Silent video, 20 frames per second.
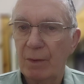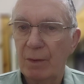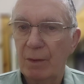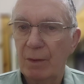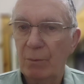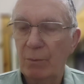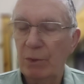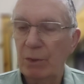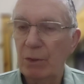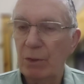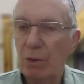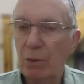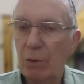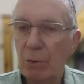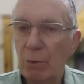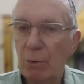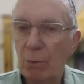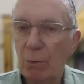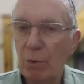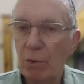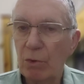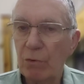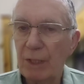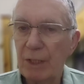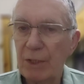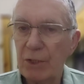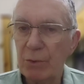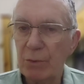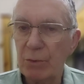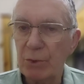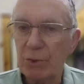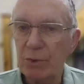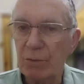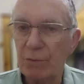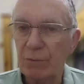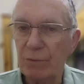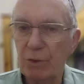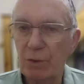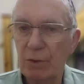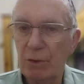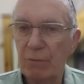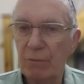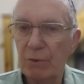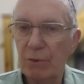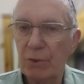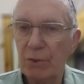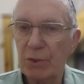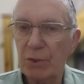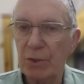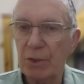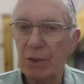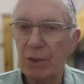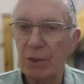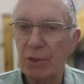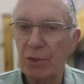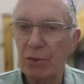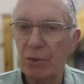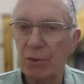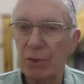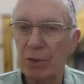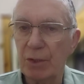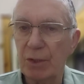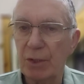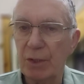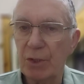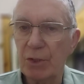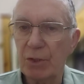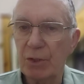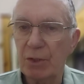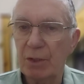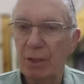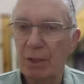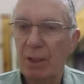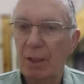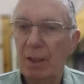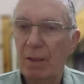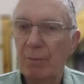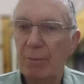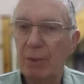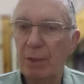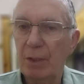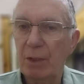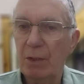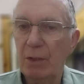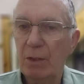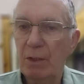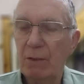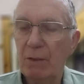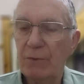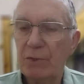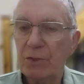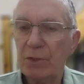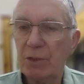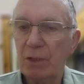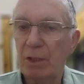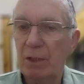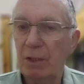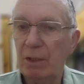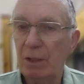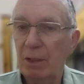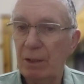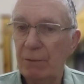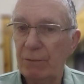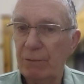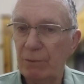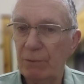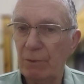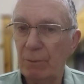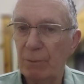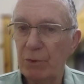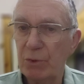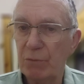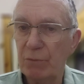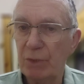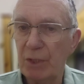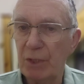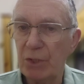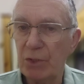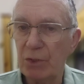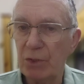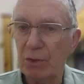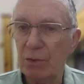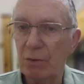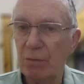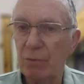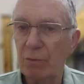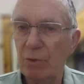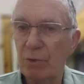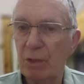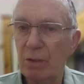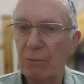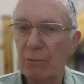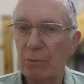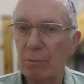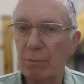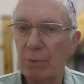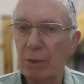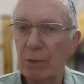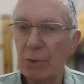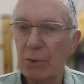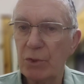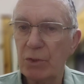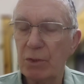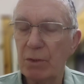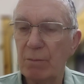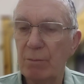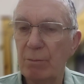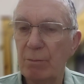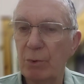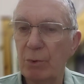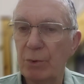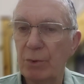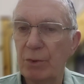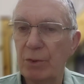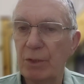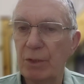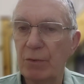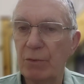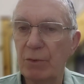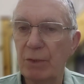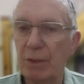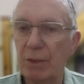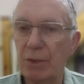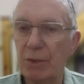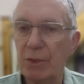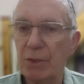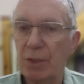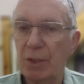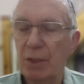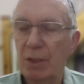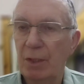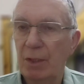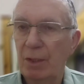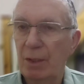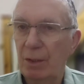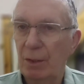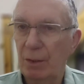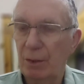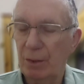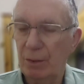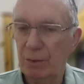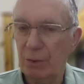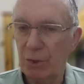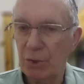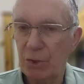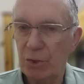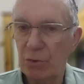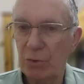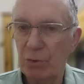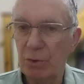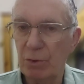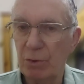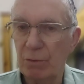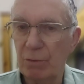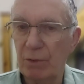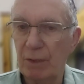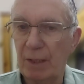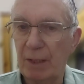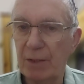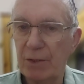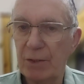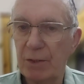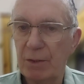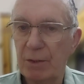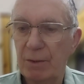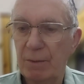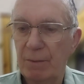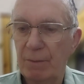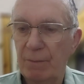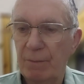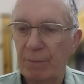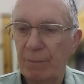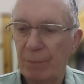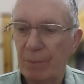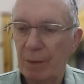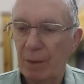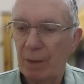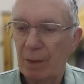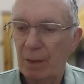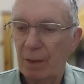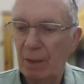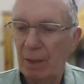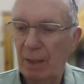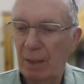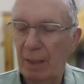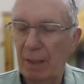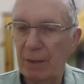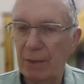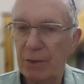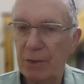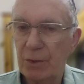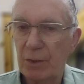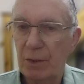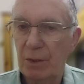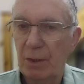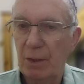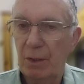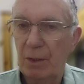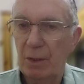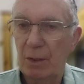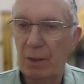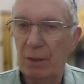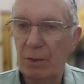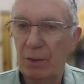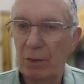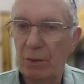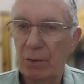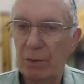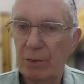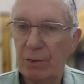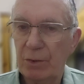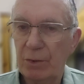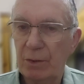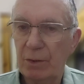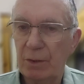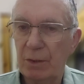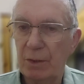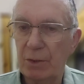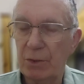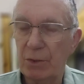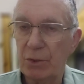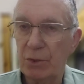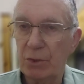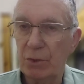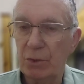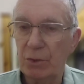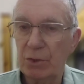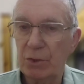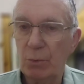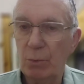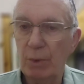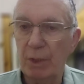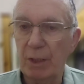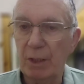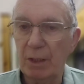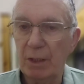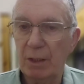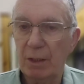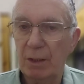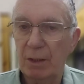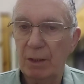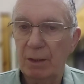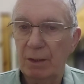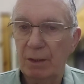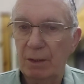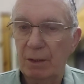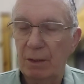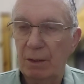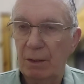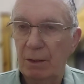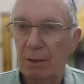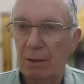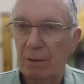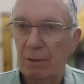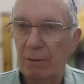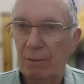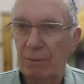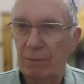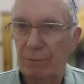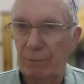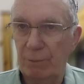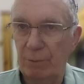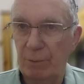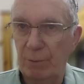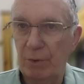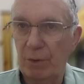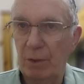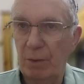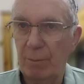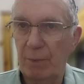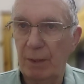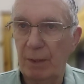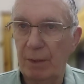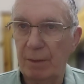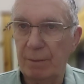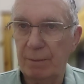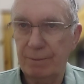We're not all graduates of university indoctrination, but a life of observation can rival most modern degrees. I can assure you of that. And a nod is as good as a wink from a blind man.